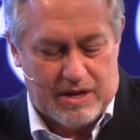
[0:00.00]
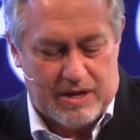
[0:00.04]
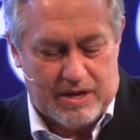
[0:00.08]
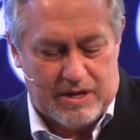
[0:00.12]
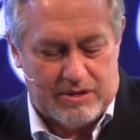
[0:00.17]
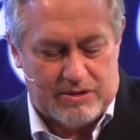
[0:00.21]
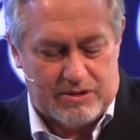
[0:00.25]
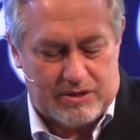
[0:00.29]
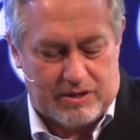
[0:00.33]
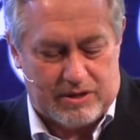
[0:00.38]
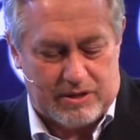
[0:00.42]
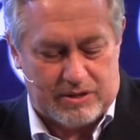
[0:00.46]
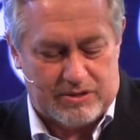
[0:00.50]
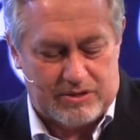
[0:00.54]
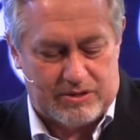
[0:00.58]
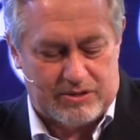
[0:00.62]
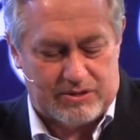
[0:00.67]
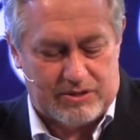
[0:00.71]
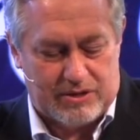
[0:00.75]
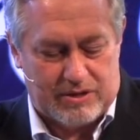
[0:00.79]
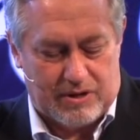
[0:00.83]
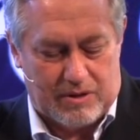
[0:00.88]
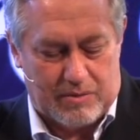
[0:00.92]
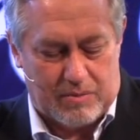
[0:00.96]
He
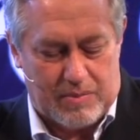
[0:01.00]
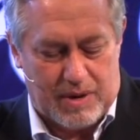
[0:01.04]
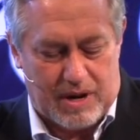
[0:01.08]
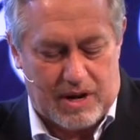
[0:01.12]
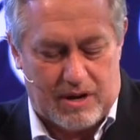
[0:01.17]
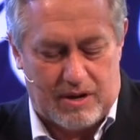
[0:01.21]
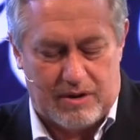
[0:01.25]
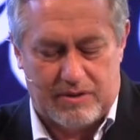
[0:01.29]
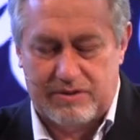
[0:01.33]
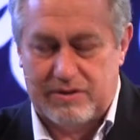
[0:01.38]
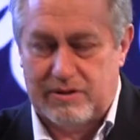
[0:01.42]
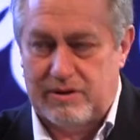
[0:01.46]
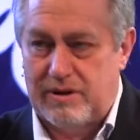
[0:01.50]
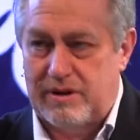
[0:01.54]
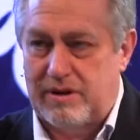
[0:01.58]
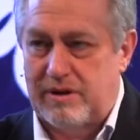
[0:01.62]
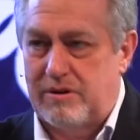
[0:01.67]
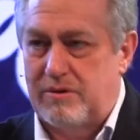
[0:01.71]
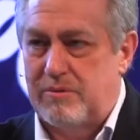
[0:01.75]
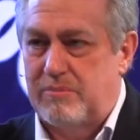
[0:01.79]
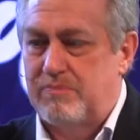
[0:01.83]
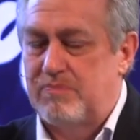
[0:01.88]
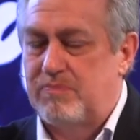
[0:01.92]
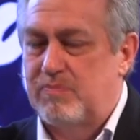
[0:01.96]
talks about
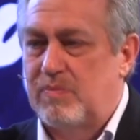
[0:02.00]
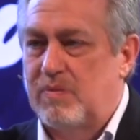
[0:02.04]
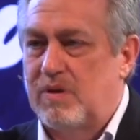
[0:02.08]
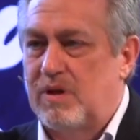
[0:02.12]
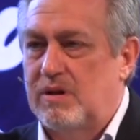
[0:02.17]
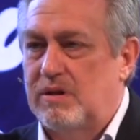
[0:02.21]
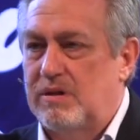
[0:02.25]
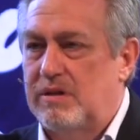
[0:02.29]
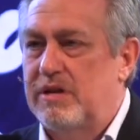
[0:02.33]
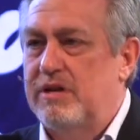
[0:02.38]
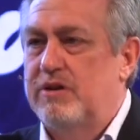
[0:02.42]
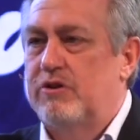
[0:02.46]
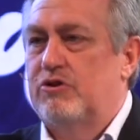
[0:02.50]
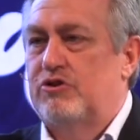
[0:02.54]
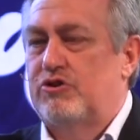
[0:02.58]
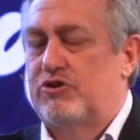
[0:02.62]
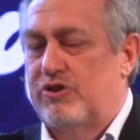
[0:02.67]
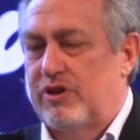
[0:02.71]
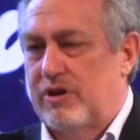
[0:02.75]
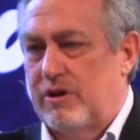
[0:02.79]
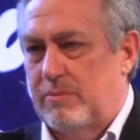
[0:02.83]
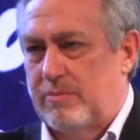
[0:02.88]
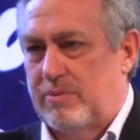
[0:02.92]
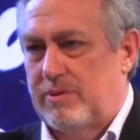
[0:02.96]
um,
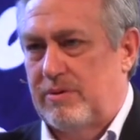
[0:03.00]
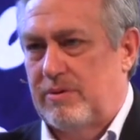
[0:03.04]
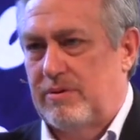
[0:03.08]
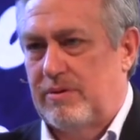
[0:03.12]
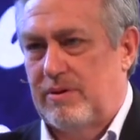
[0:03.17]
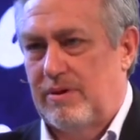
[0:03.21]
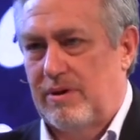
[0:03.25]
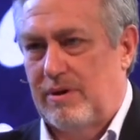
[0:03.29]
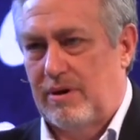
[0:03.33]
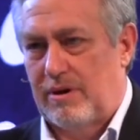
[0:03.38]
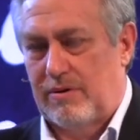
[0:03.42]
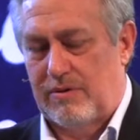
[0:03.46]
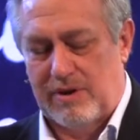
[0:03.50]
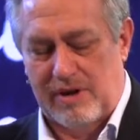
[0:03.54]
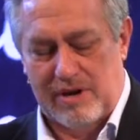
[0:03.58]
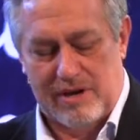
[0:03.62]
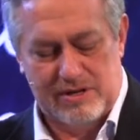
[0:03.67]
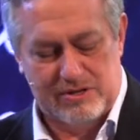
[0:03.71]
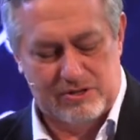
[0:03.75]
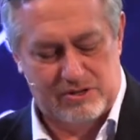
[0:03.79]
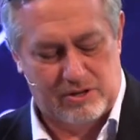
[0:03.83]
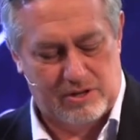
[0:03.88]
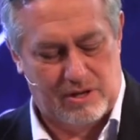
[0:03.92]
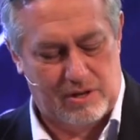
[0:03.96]
leadership.
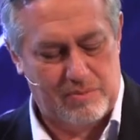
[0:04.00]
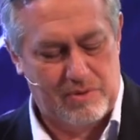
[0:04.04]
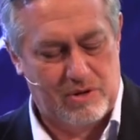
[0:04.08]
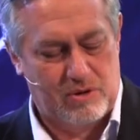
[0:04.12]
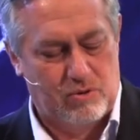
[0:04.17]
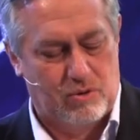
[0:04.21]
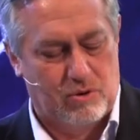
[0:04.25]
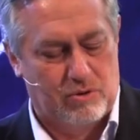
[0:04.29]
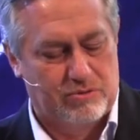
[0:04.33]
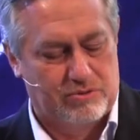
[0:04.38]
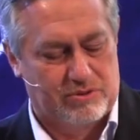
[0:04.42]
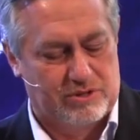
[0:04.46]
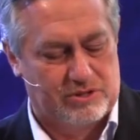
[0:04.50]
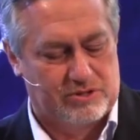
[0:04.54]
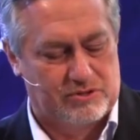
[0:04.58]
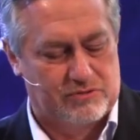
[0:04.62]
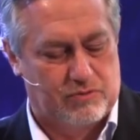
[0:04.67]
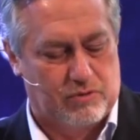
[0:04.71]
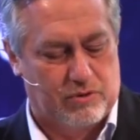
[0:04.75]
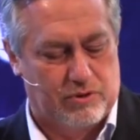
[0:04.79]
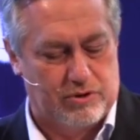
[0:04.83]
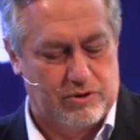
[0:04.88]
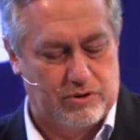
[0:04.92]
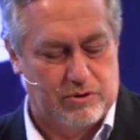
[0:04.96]
Okay, so let me quote this
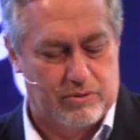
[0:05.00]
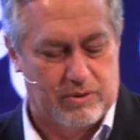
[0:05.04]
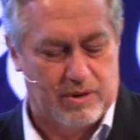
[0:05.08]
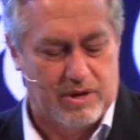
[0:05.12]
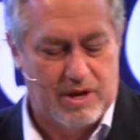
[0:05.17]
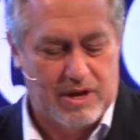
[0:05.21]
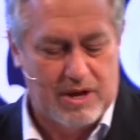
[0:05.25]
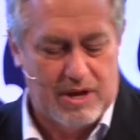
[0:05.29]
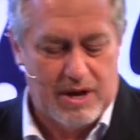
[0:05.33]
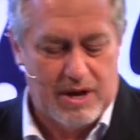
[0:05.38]
for you.